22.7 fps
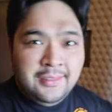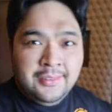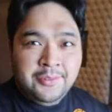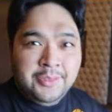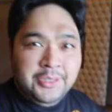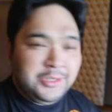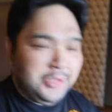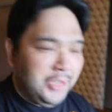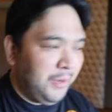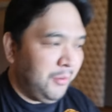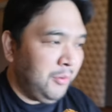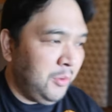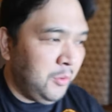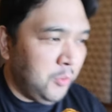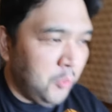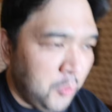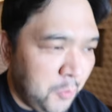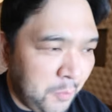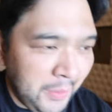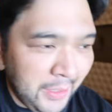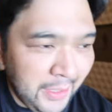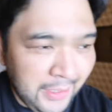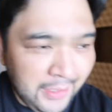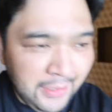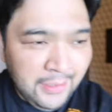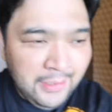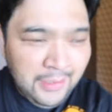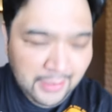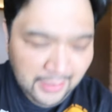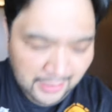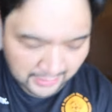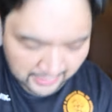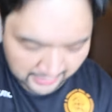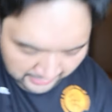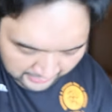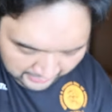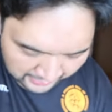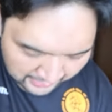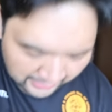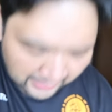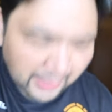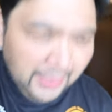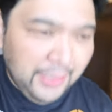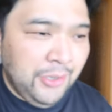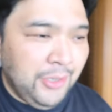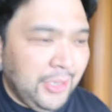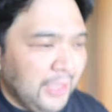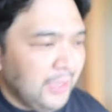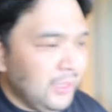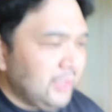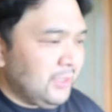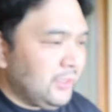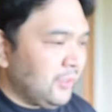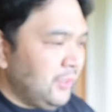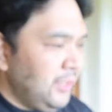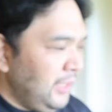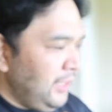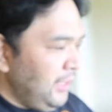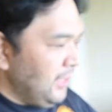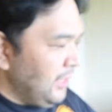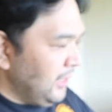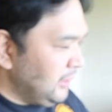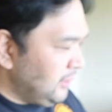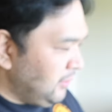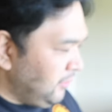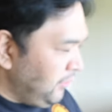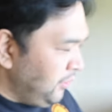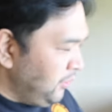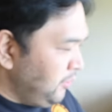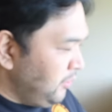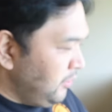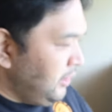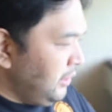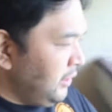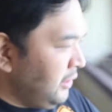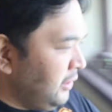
which I will open. And you get this really nice view.